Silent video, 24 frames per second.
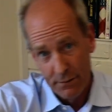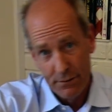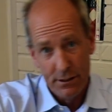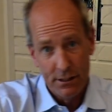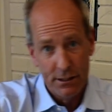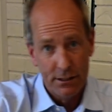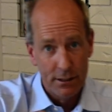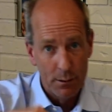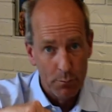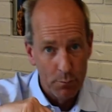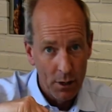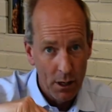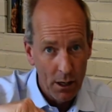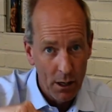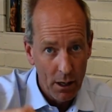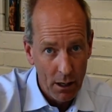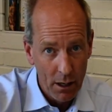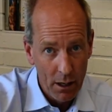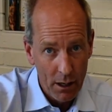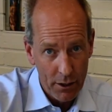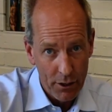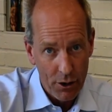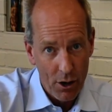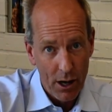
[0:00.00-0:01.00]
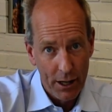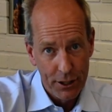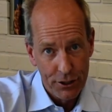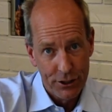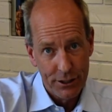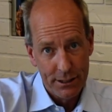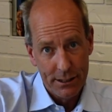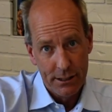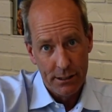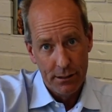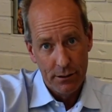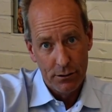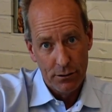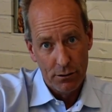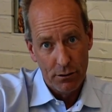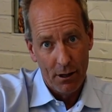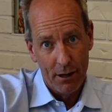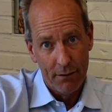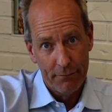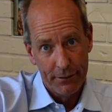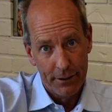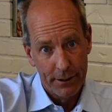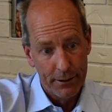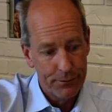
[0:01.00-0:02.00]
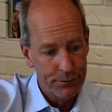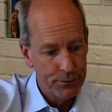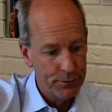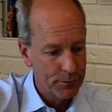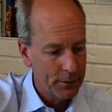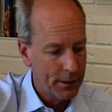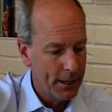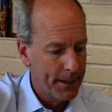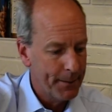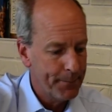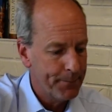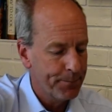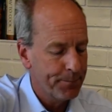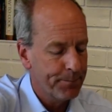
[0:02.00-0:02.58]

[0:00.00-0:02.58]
system, not just the esophagus, okay?